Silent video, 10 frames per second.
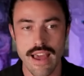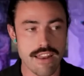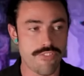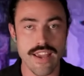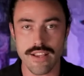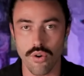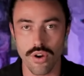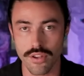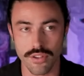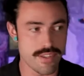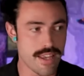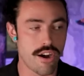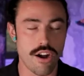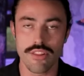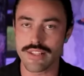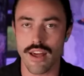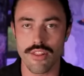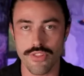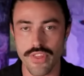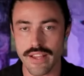and fake oils and all these
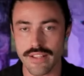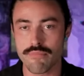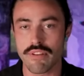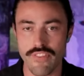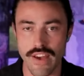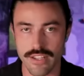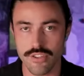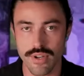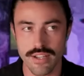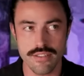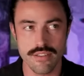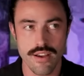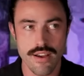other things have been fed into us.